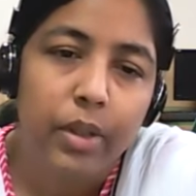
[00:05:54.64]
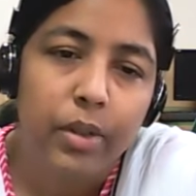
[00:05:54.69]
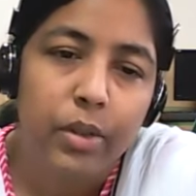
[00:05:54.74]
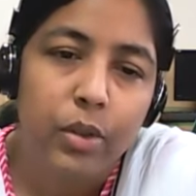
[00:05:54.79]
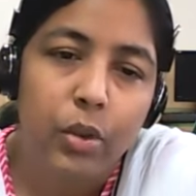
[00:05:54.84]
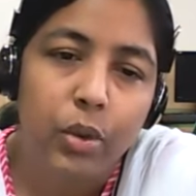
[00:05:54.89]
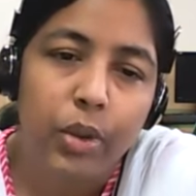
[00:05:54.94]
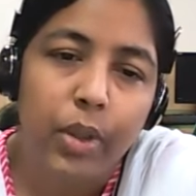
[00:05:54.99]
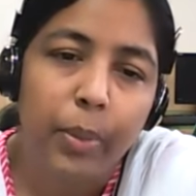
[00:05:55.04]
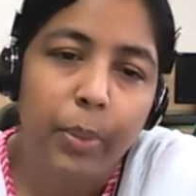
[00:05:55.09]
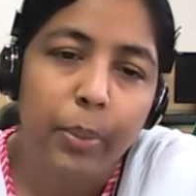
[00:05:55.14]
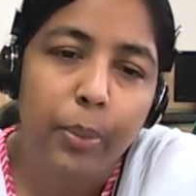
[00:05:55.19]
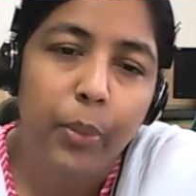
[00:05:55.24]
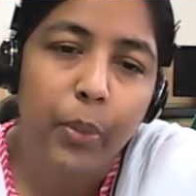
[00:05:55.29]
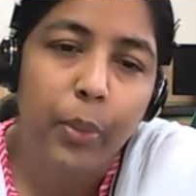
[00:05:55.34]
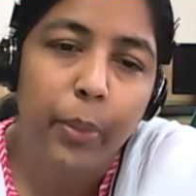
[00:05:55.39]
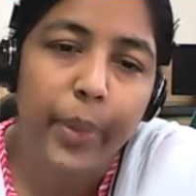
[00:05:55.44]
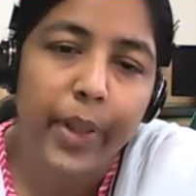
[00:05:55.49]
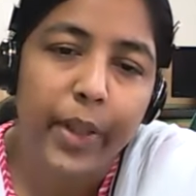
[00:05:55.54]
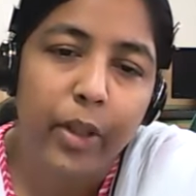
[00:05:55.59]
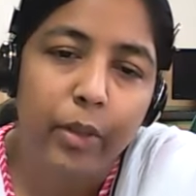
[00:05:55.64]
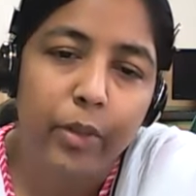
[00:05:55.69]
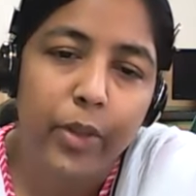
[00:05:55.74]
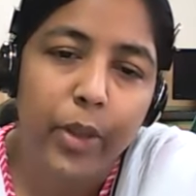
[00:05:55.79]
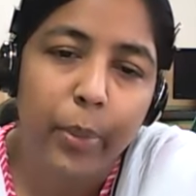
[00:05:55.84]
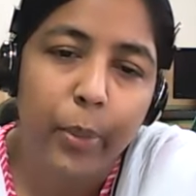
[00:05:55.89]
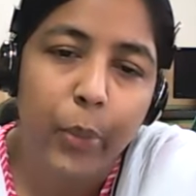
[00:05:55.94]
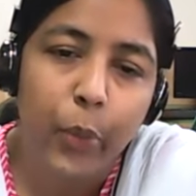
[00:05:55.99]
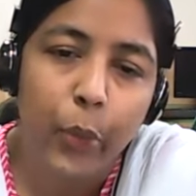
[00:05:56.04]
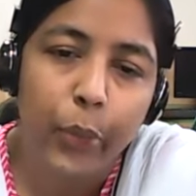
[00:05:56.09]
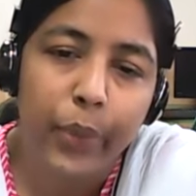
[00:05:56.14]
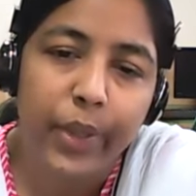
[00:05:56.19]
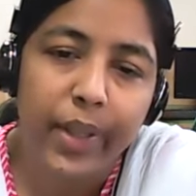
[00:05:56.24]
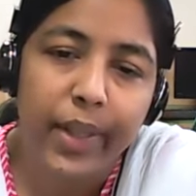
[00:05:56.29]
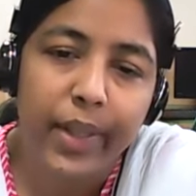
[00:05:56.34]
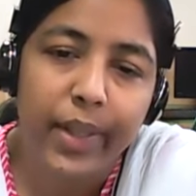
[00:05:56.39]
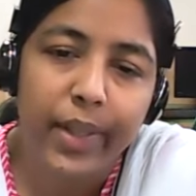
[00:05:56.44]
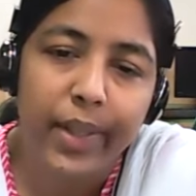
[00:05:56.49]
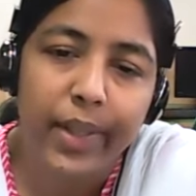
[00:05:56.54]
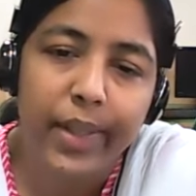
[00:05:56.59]
So the movement of the
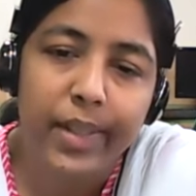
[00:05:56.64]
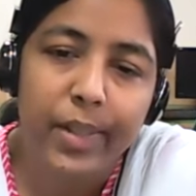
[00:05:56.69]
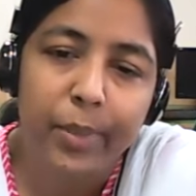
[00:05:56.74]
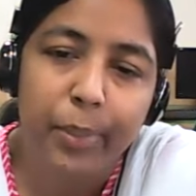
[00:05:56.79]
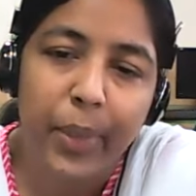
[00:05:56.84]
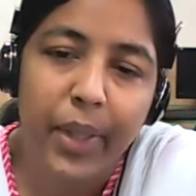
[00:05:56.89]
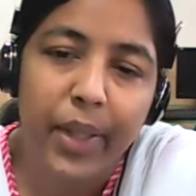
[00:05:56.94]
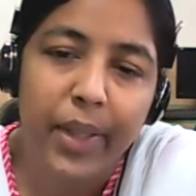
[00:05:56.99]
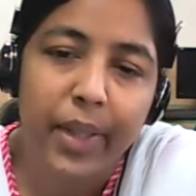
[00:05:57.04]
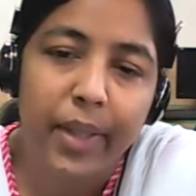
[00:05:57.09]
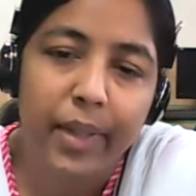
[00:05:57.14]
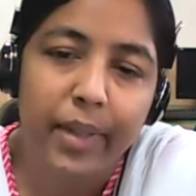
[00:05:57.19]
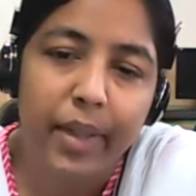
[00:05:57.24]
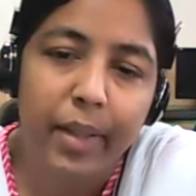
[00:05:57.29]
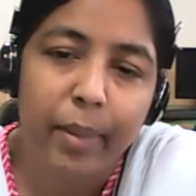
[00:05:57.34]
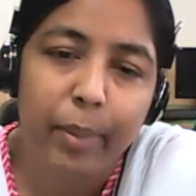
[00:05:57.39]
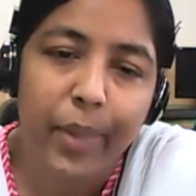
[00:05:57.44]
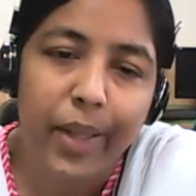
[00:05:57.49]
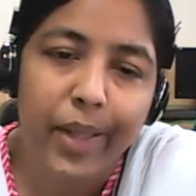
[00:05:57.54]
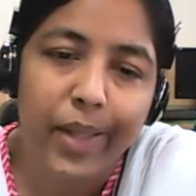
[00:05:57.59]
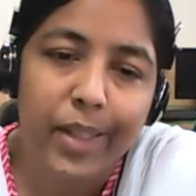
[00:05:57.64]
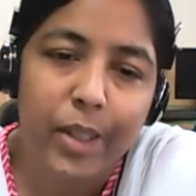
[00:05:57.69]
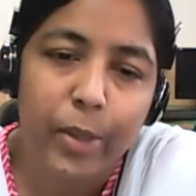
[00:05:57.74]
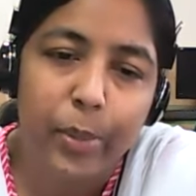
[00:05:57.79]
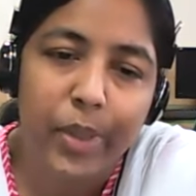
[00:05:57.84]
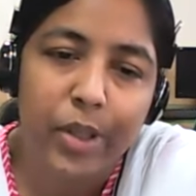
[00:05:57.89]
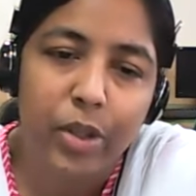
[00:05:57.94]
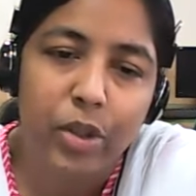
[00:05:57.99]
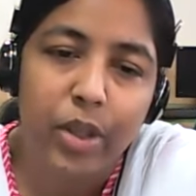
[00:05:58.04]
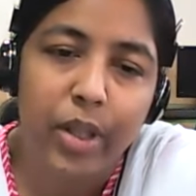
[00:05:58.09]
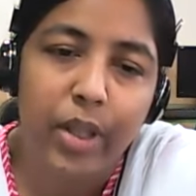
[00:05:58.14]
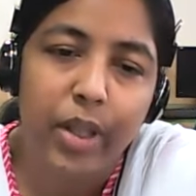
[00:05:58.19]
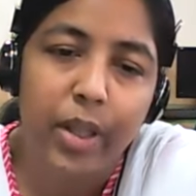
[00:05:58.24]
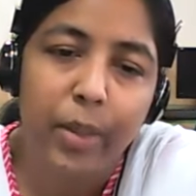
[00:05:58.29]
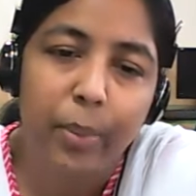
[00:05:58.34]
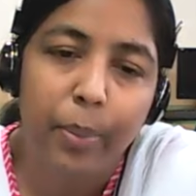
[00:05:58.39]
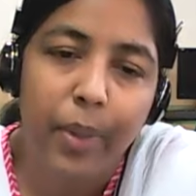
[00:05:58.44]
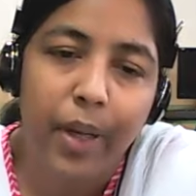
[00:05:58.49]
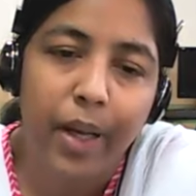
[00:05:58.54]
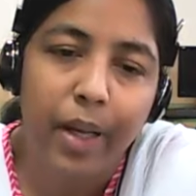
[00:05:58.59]
protein is mediated by a special
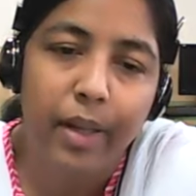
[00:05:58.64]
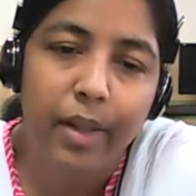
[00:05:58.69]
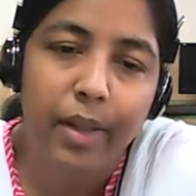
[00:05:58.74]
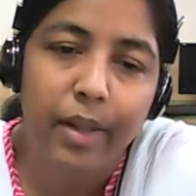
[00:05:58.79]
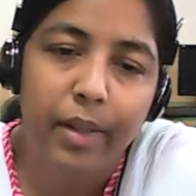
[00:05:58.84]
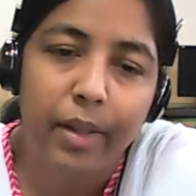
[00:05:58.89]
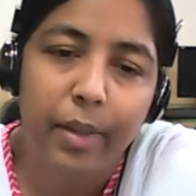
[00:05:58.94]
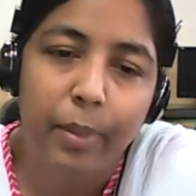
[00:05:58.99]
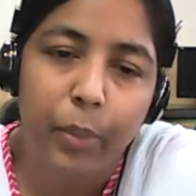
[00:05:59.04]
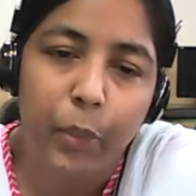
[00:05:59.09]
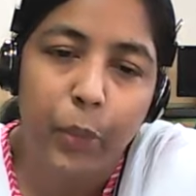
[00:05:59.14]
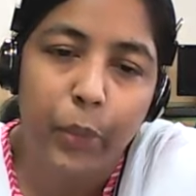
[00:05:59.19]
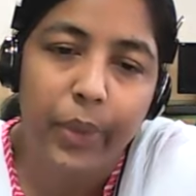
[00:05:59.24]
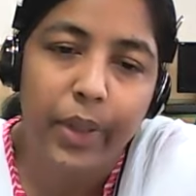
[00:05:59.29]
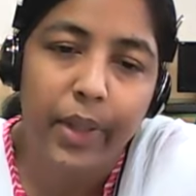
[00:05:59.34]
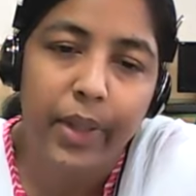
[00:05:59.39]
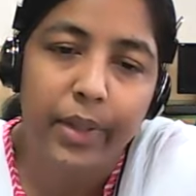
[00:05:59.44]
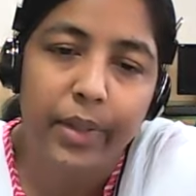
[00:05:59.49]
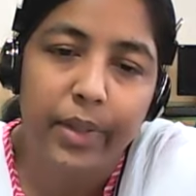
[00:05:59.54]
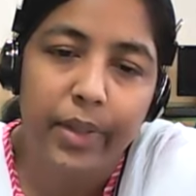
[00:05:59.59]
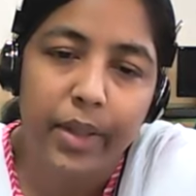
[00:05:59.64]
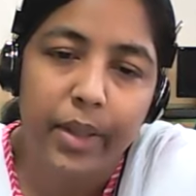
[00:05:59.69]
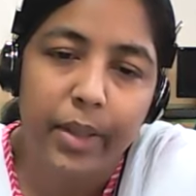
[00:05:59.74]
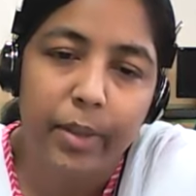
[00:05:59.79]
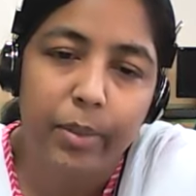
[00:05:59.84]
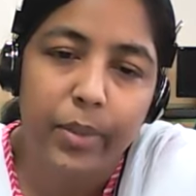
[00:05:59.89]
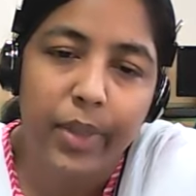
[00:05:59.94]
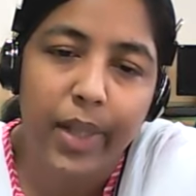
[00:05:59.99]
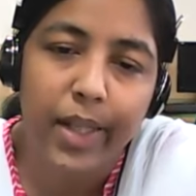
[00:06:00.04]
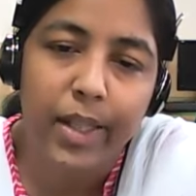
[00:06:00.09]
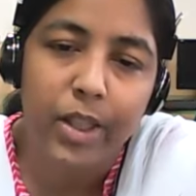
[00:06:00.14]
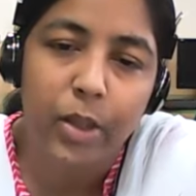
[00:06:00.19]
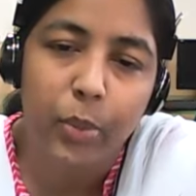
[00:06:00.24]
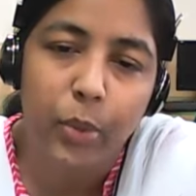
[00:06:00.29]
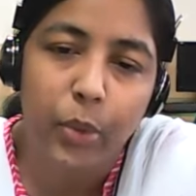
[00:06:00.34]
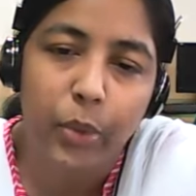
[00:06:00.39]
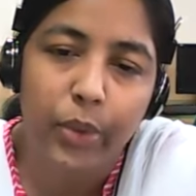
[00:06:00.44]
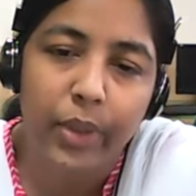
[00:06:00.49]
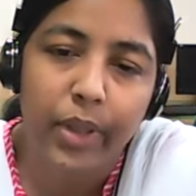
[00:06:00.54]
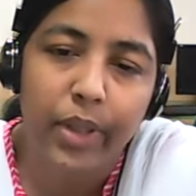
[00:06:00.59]
protein termed as
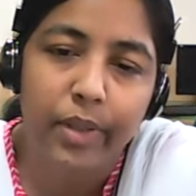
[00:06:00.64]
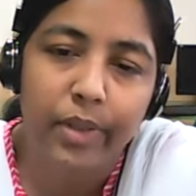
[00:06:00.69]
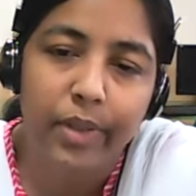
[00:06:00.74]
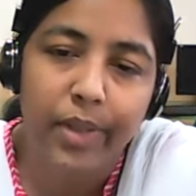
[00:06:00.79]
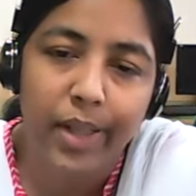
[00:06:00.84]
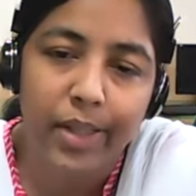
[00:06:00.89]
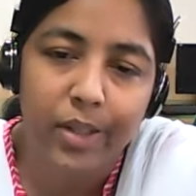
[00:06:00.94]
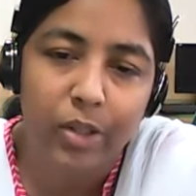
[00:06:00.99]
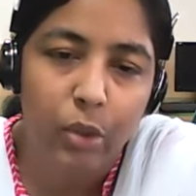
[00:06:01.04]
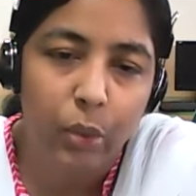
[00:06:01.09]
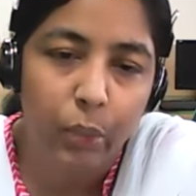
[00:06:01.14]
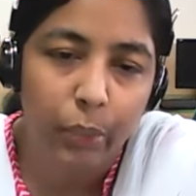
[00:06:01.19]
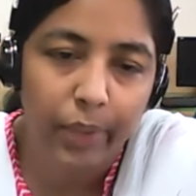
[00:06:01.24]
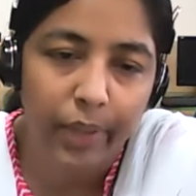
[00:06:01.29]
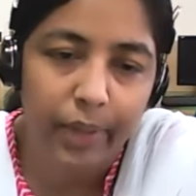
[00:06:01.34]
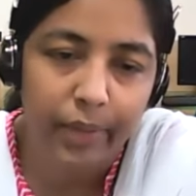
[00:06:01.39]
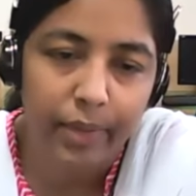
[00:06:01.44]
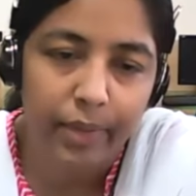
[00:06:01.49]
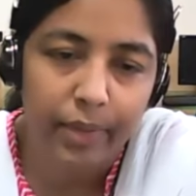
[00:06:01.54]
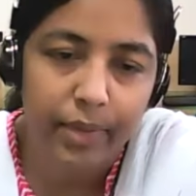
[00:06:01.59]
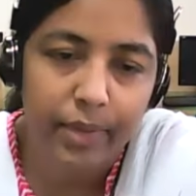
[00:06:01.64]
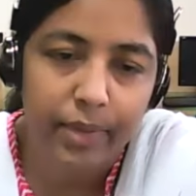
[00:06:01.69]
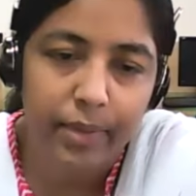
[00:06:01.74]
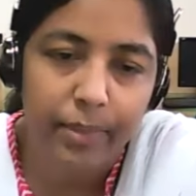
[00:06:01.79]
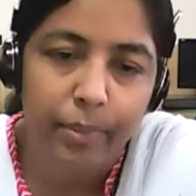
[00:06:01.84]
protein translocators.